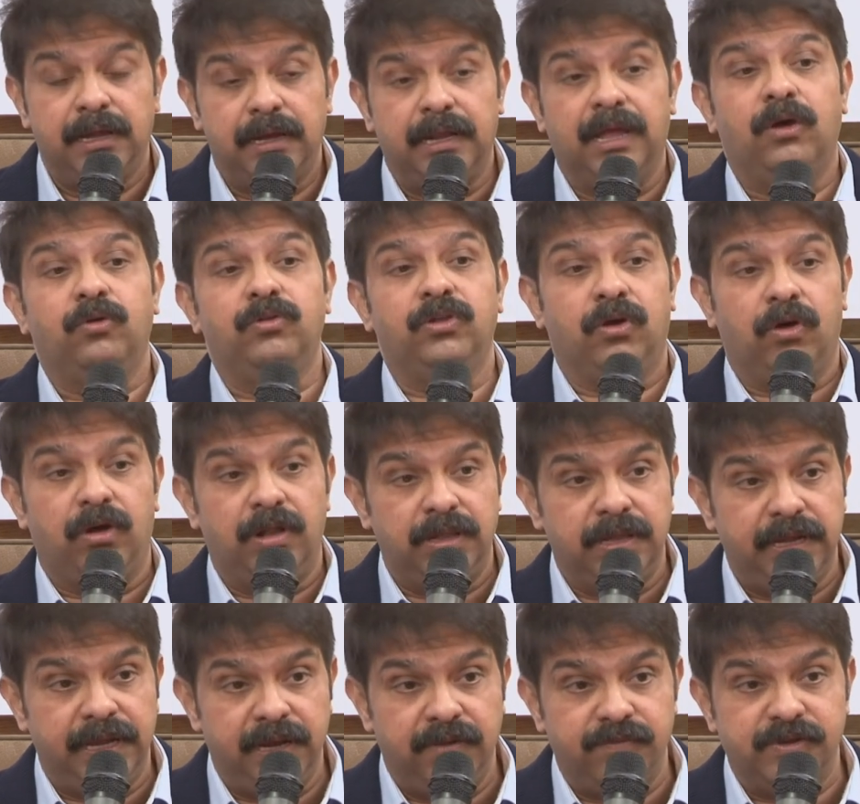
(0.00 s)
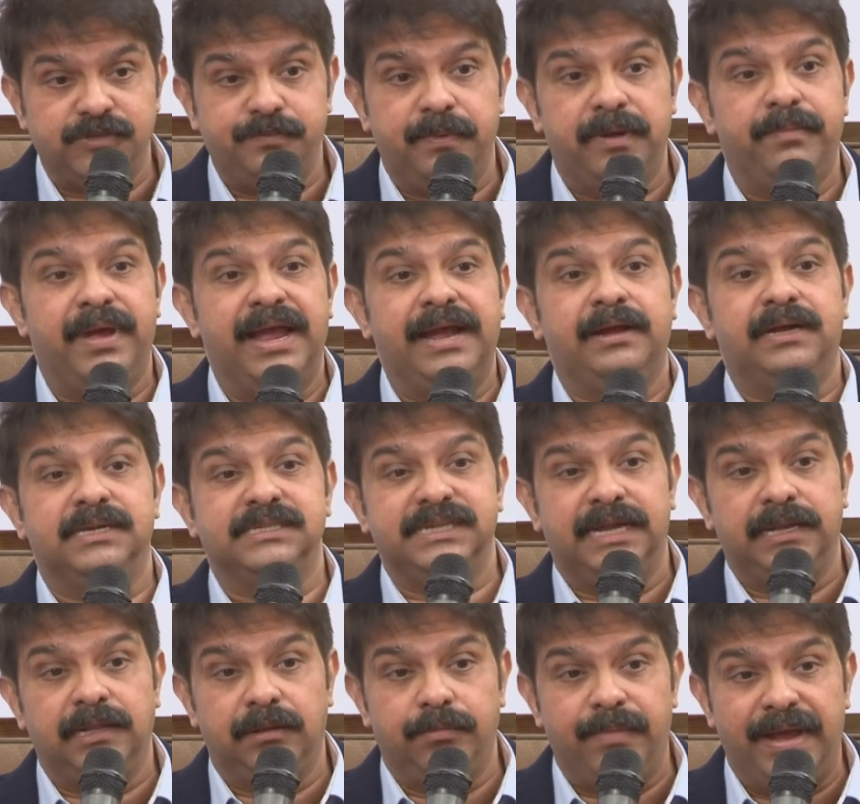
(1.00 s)
Now all the investment bankers
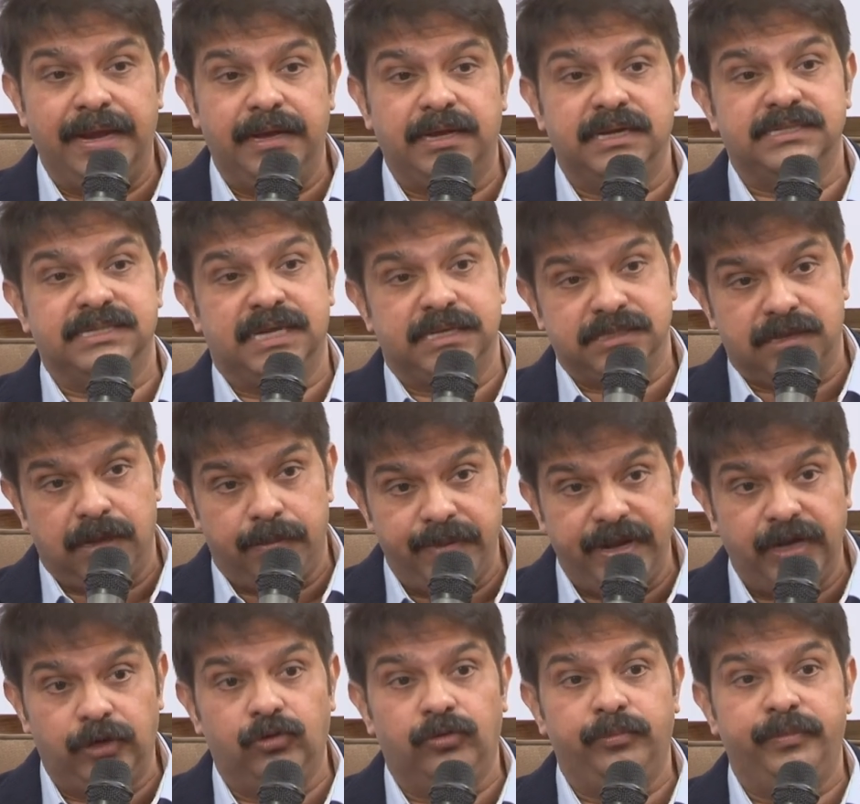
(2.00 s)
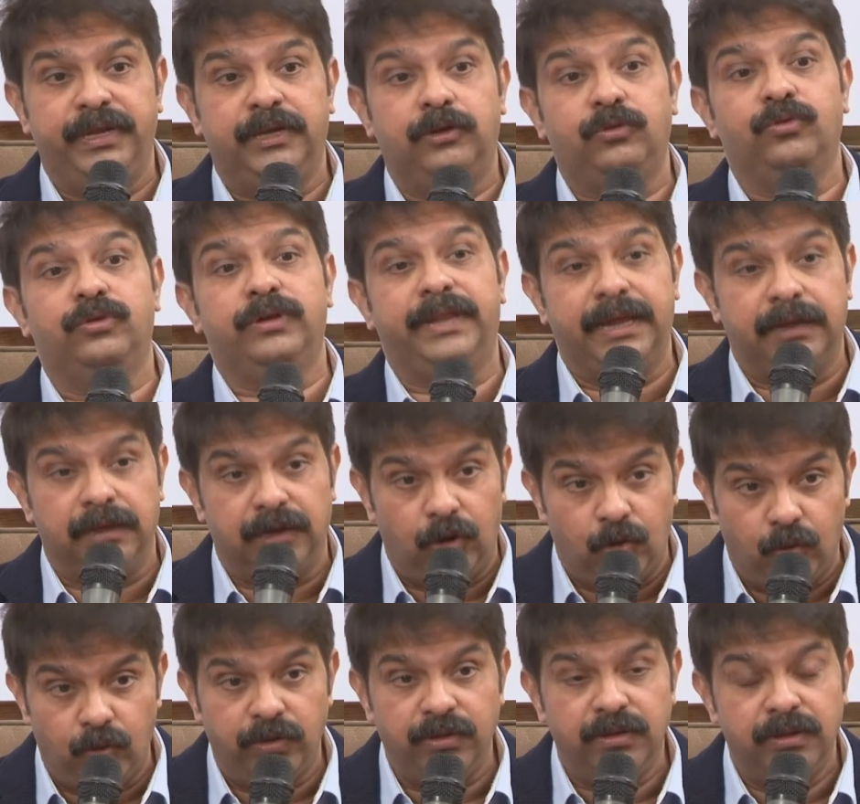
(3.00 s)
and the bankers are coming to me to take a loan.